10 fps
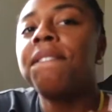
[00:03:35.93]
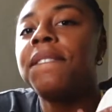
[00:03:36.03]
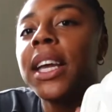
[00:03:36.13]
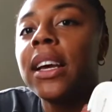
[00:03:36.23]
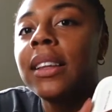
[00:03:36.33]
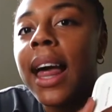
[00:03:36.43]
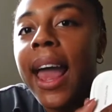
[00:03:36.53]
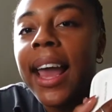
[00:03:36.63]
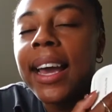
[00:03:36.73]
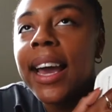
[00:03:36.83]
feel
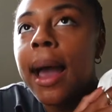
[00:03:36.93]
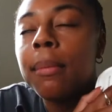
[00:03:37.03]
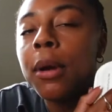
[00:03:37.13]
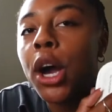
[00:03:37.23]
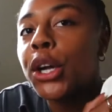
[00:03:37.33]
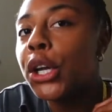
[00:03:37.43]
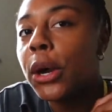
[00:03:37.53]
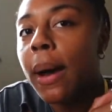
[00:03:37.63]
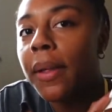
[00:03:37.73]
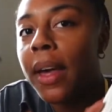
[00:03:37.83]
like I'm not gonna
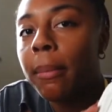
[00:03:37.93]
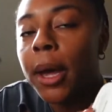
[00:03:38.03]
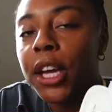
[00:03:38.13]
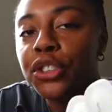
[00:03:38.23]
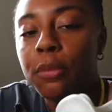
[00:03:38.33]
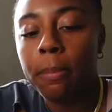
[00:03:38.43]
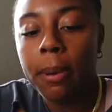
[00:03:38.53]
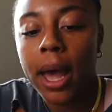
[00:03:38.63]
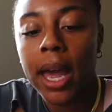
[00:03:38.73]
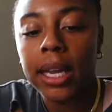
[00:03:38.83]
go out that much,
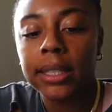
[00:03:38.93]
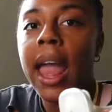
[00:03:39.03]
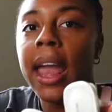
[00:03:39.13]
but